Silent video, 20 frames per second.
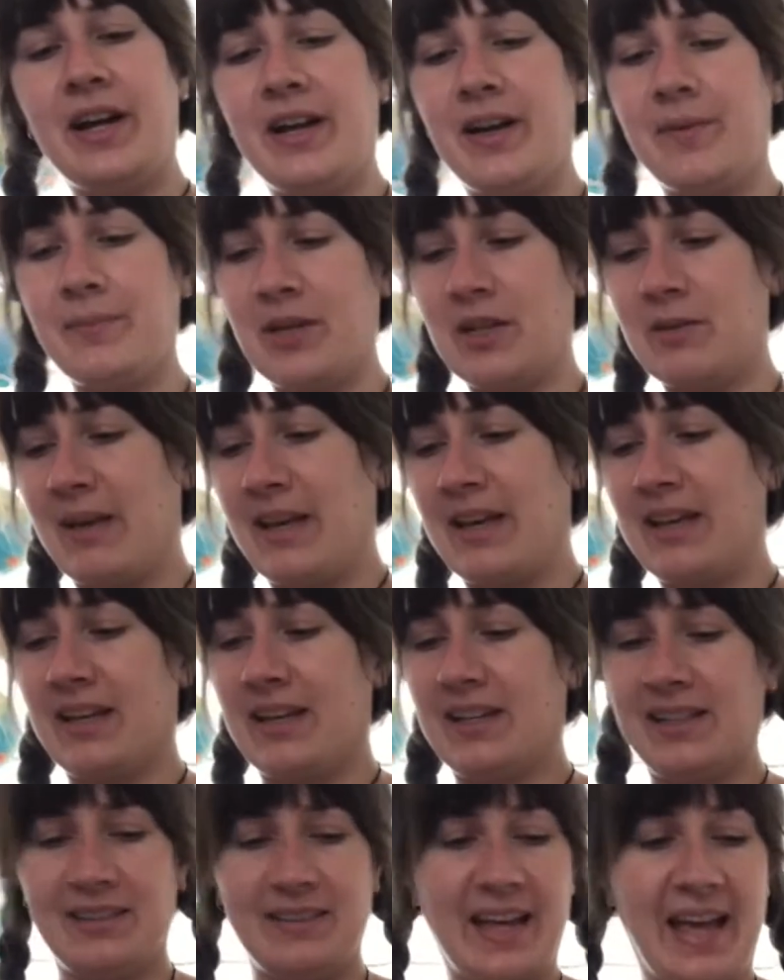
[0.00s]
I'm going to make
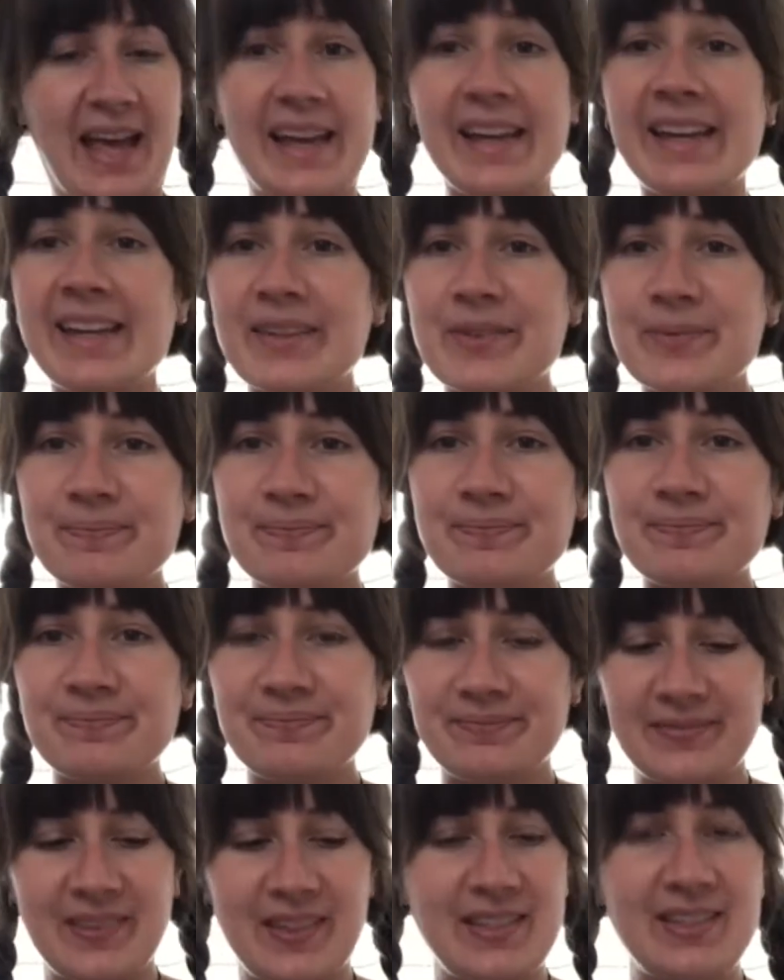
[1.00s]
a little egg
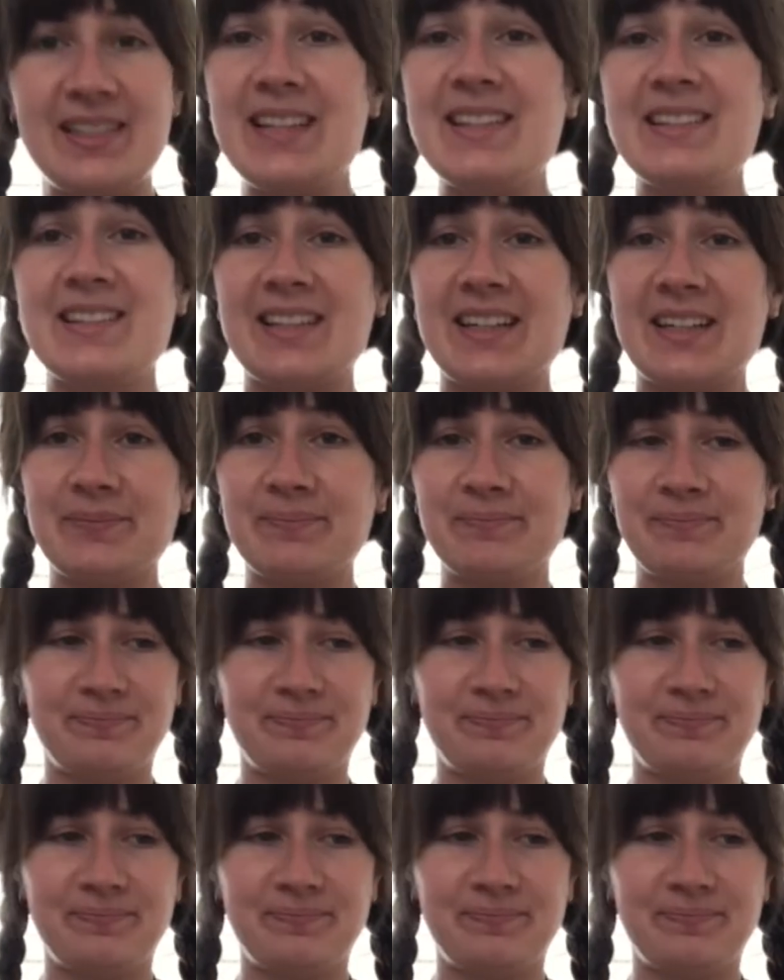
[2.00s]
because it's Easter.